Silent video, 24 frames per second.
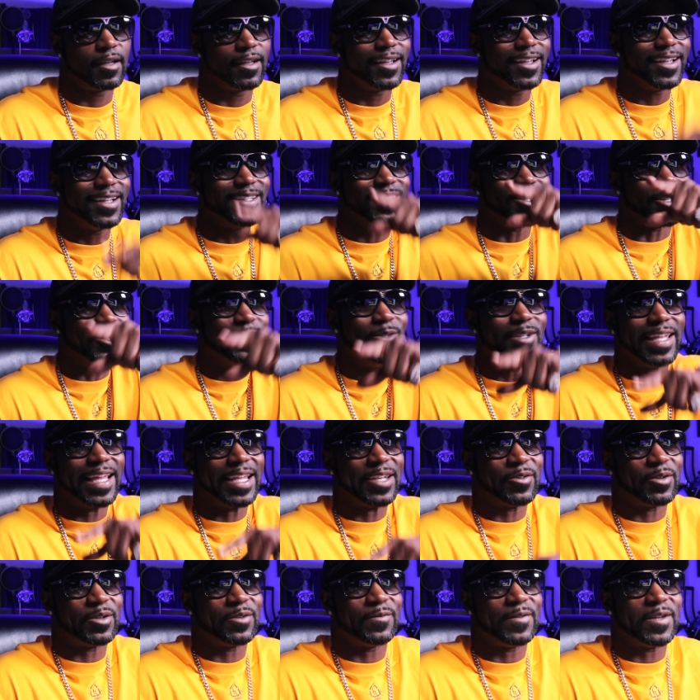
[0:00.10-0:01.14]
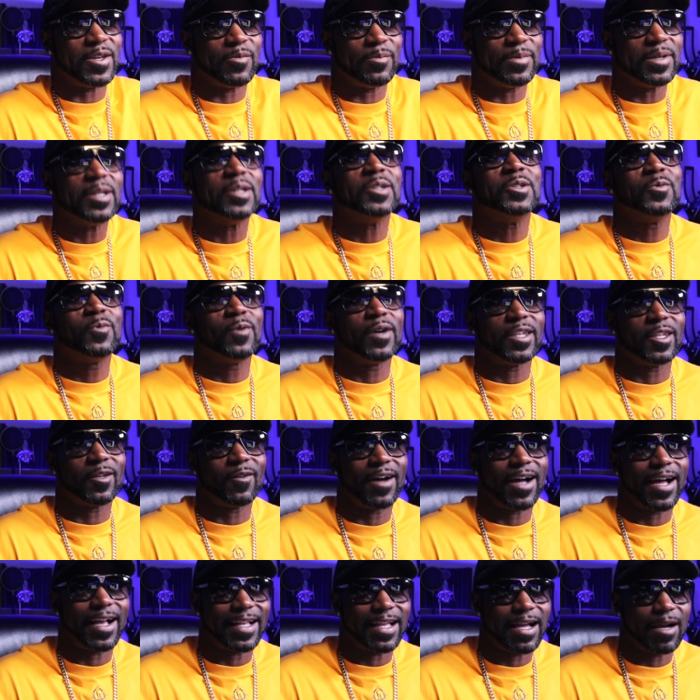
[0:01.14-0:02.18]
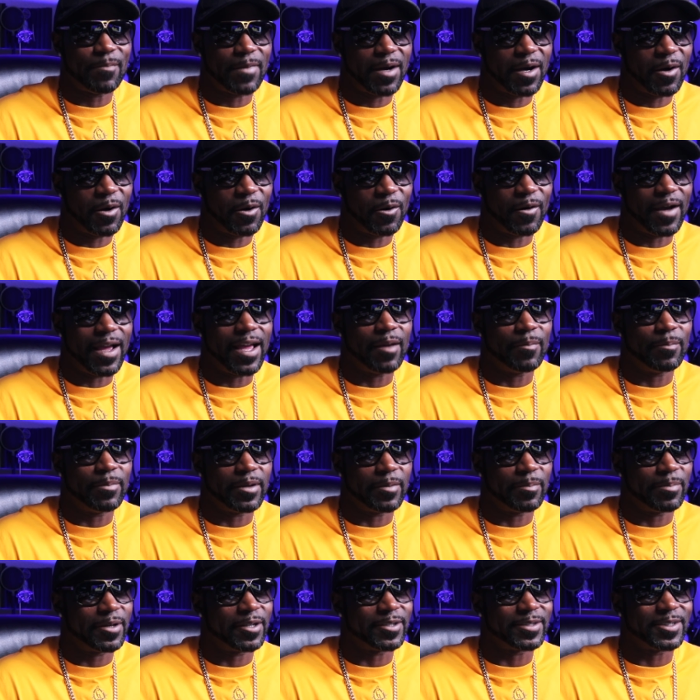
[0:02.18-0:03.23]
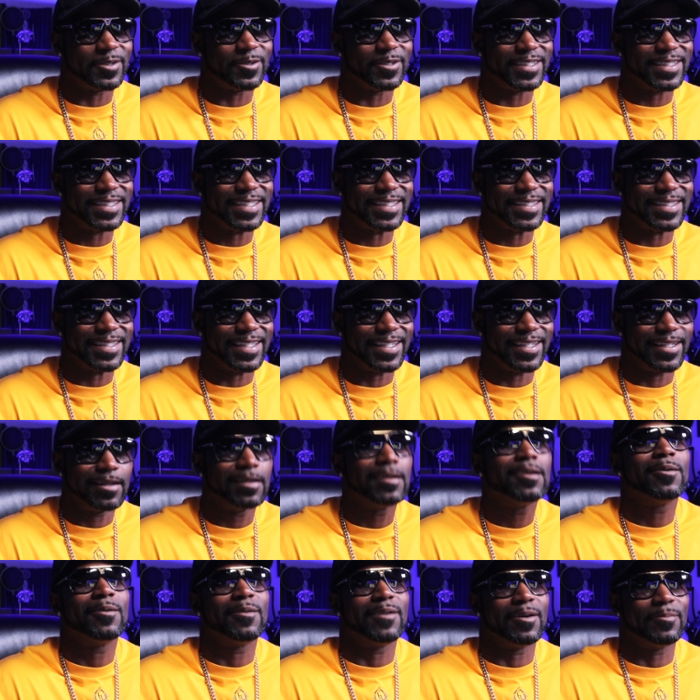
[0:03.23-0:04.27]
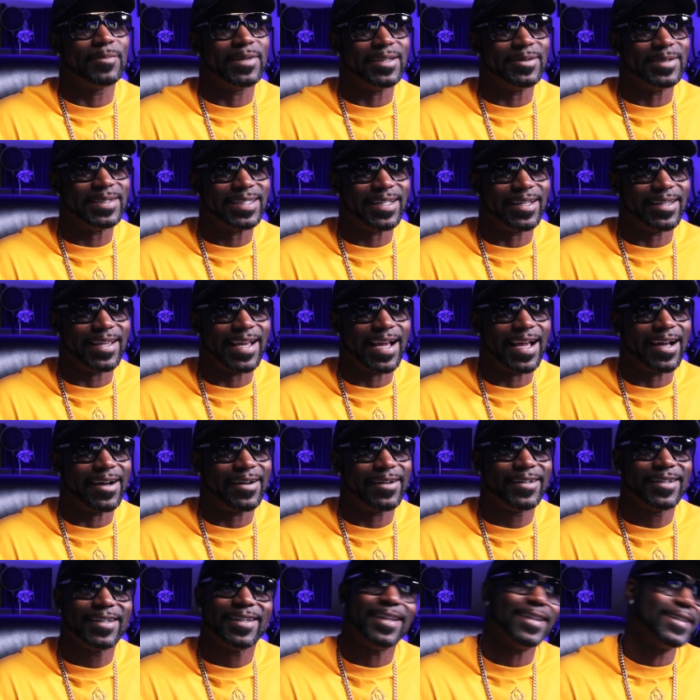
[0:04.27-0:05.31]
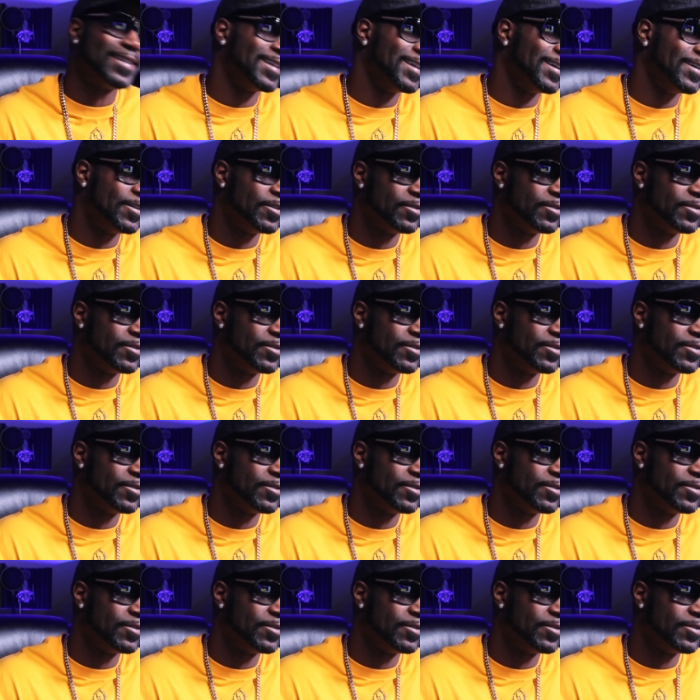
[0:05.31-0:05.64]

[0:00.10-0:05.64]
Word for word: So you land on this video because you want to know how I got my own Epic personal assistant. I'm going to tell you how. Let's go.